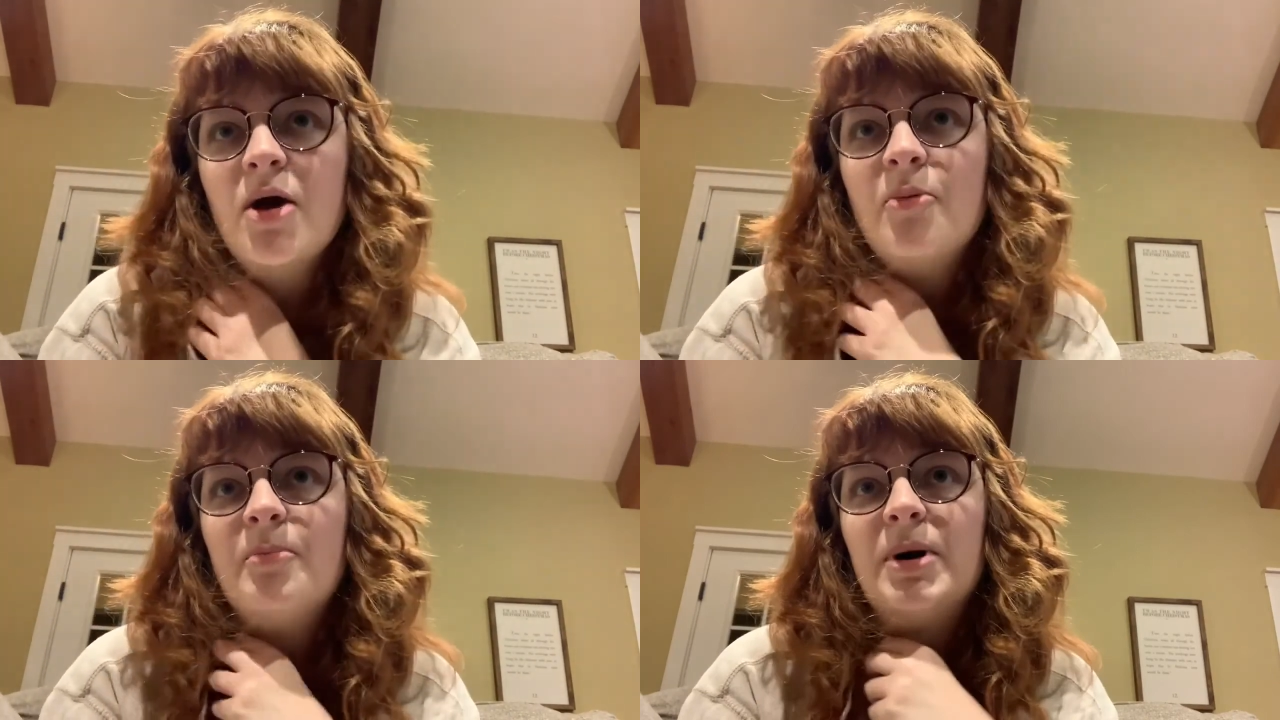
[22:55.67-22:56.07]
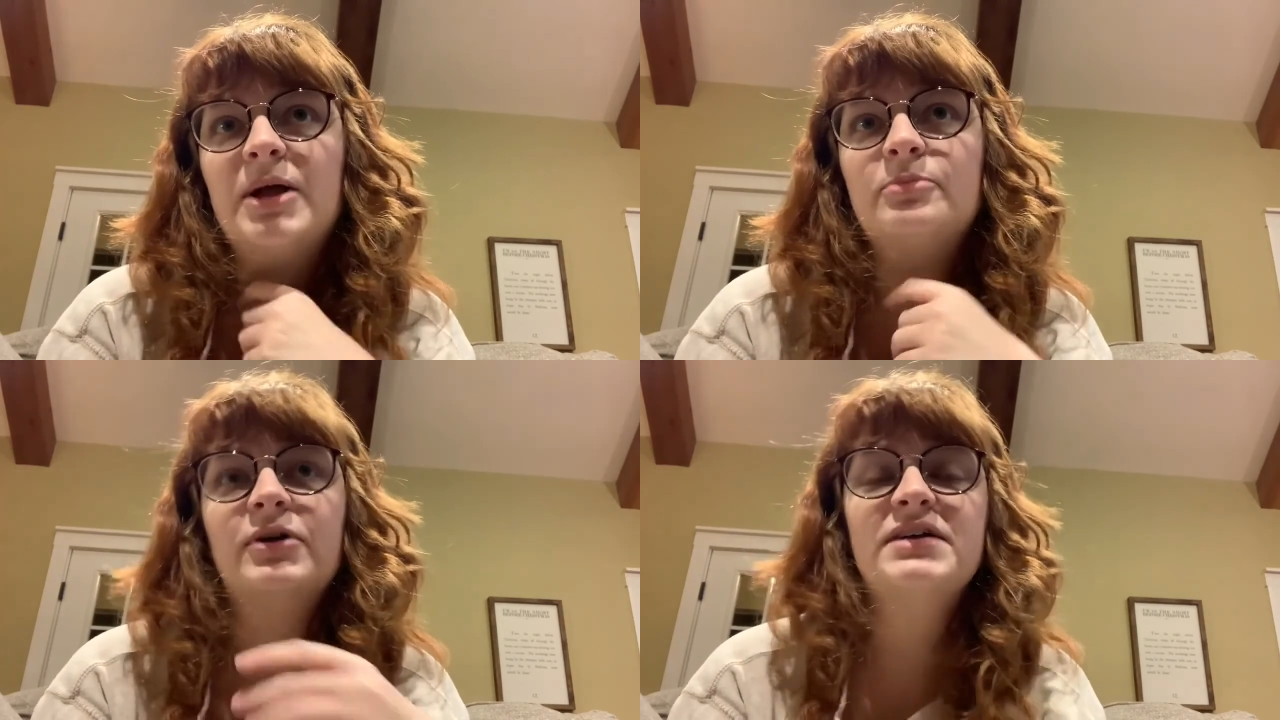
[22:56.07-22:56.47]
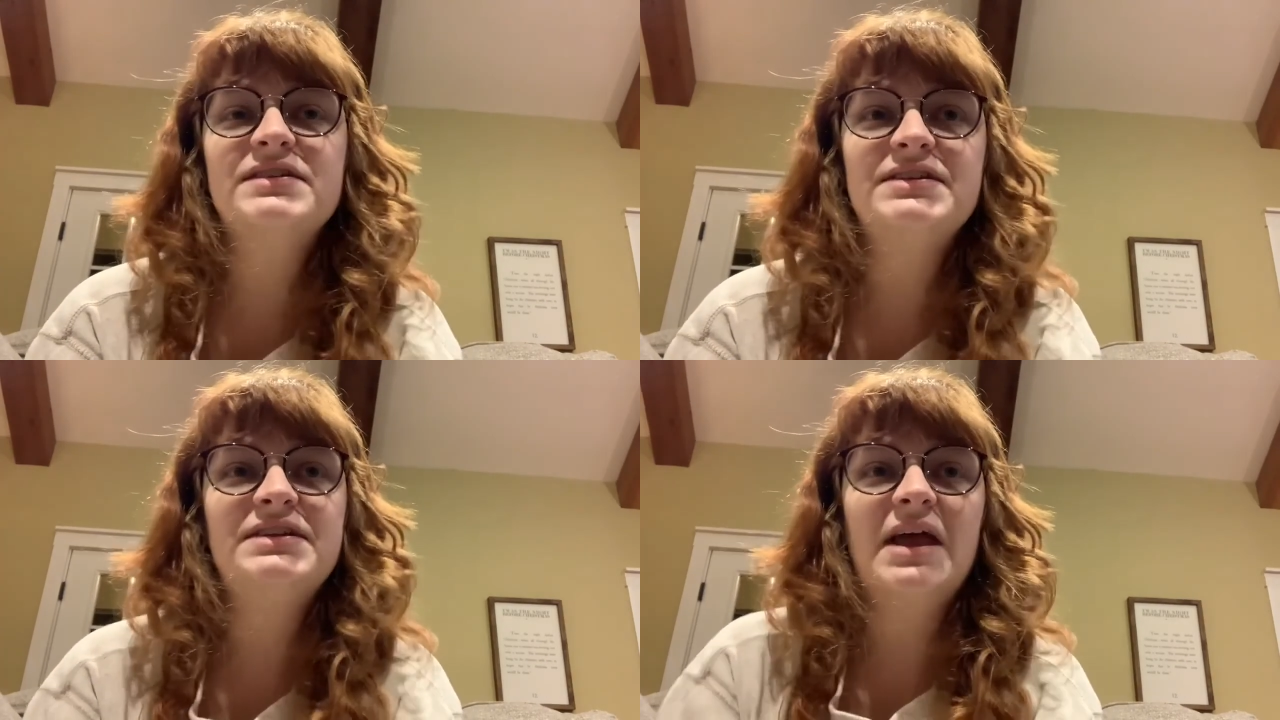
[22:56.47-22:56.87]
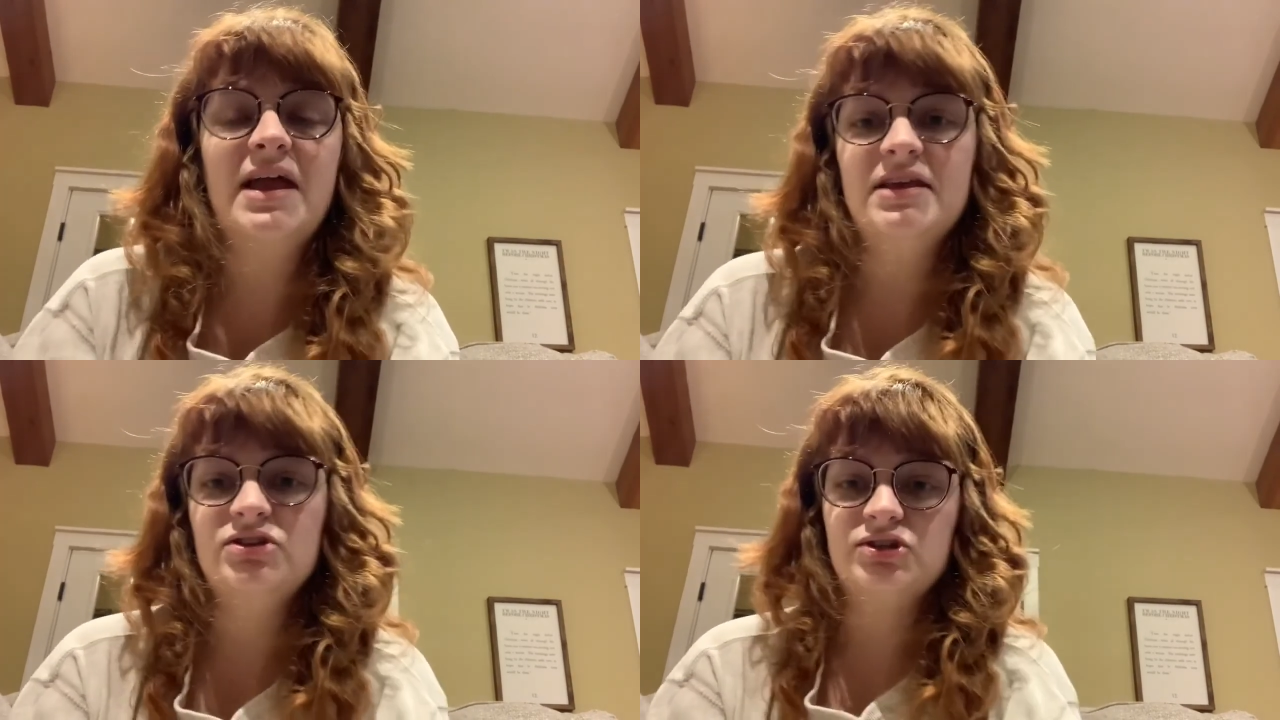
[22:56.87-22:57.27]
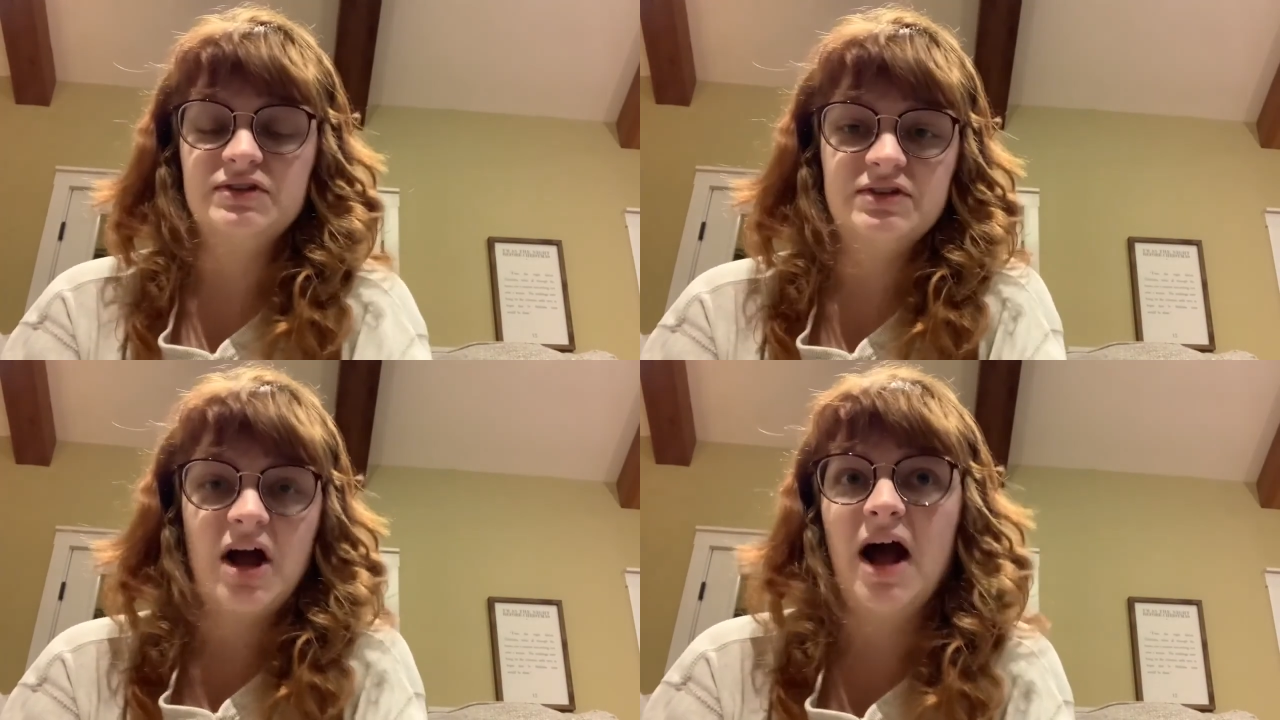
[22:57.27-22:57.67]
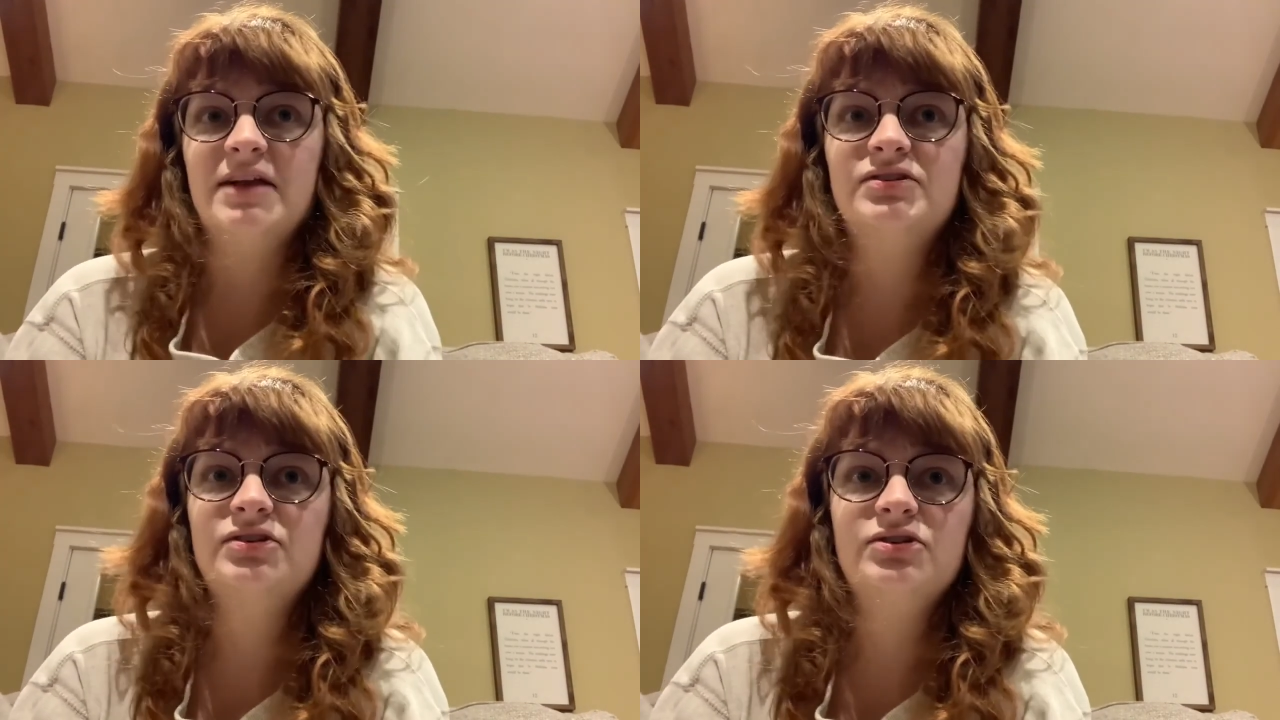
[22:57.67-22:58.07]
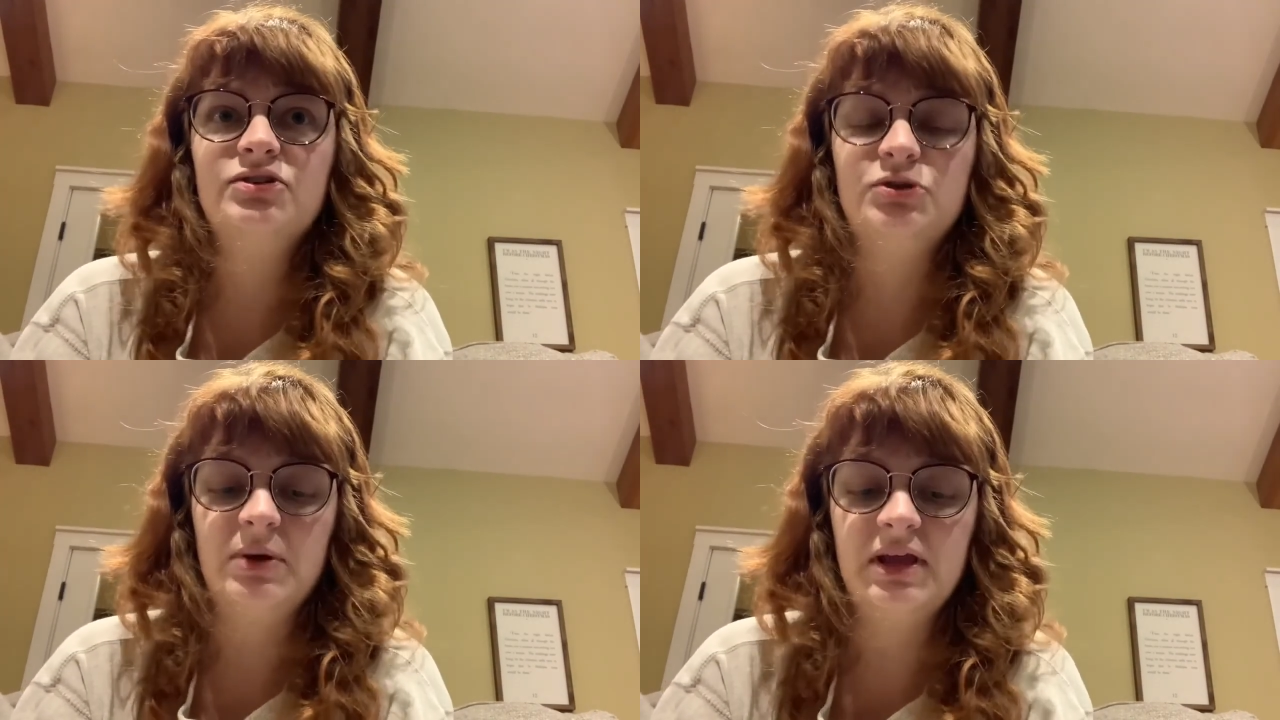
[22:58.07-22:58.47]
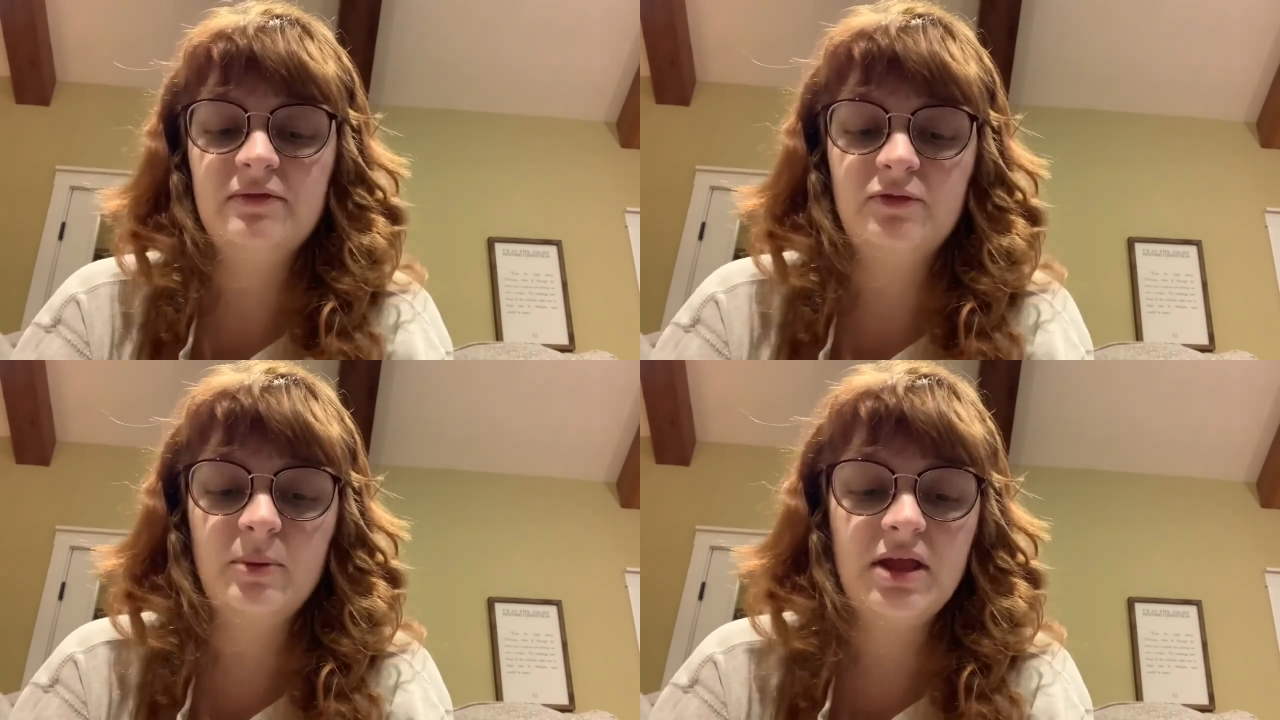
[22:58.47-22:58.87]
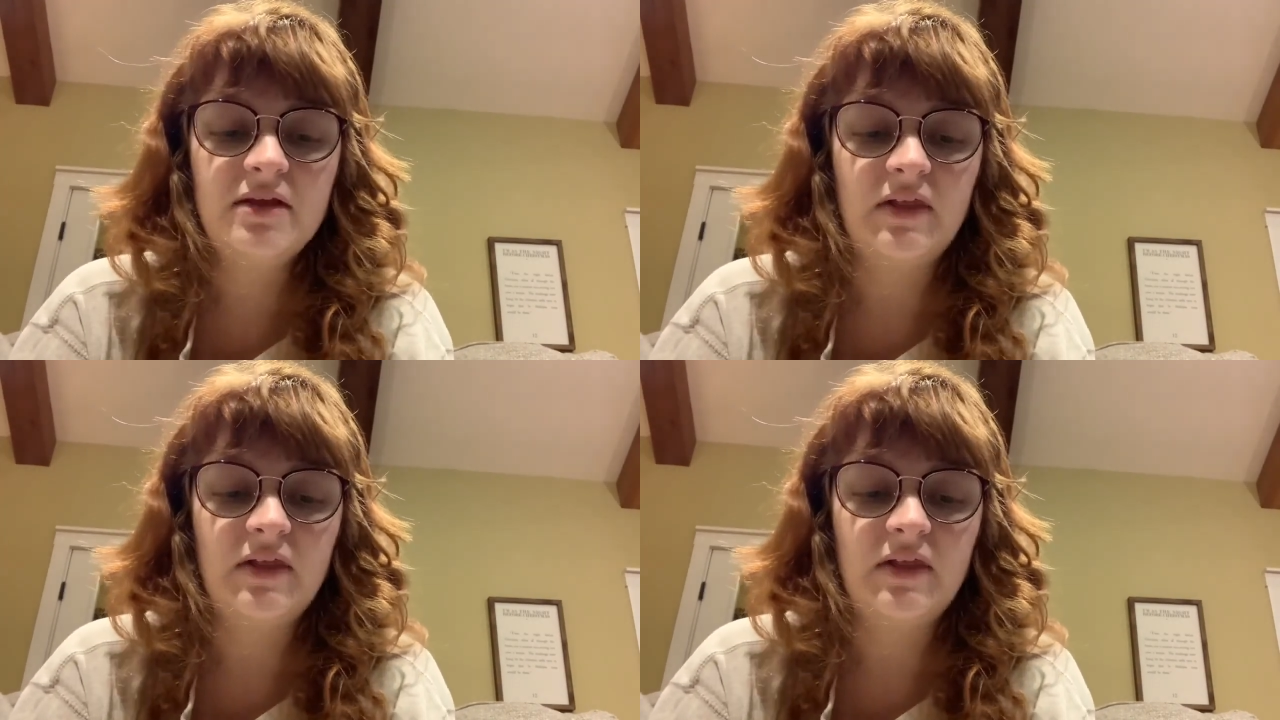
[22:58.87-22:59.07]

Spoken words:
But present day is just not doing it for me.